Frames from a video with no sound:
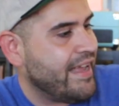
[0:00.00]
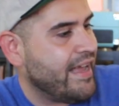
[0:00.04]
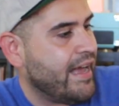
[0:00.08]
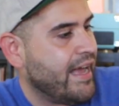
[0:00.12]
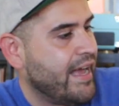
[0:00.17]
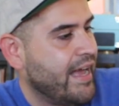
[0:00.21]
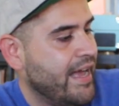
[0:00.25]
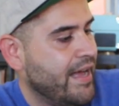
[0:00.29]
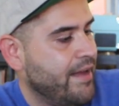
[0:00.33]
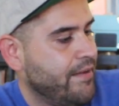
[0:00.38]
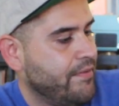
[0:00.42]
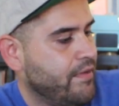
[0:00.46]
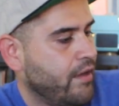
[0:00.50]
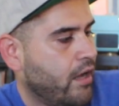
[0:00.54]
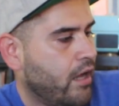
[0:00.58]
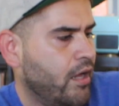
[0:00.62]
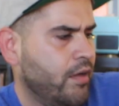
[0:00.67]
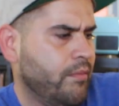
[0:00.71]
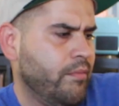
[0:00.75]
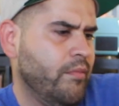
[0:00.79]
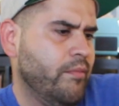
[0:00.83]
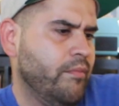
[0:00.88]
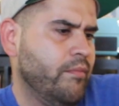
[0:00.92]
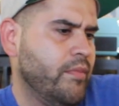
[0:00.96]

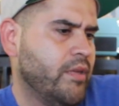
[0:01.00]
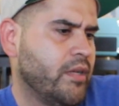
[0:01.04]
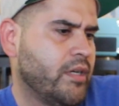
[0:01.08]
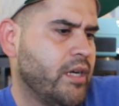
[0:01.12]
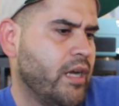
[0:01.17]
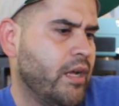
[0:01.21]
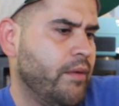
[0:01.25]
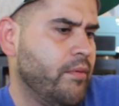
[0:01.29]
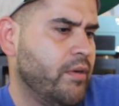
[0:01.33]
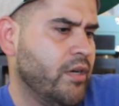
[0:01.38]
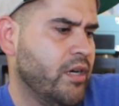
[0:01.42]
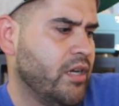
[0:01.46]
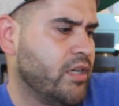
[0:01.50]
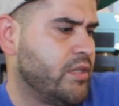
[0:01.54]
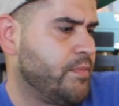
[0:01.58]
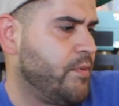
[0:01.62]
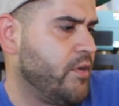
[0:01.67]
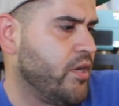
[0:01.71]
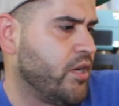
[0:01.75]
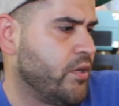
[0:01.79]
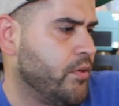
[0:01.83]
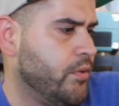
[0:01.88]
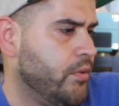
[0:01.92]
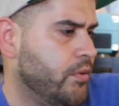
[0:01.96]
The cover looks
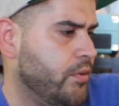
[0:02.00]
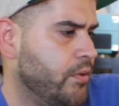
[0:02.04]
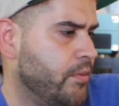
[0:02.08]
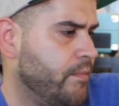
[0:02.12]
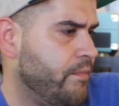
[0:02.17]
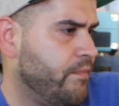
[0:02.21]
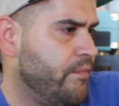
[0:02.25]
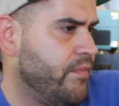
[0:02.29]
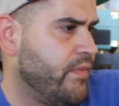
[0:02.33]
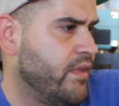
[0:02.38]
pretty cool.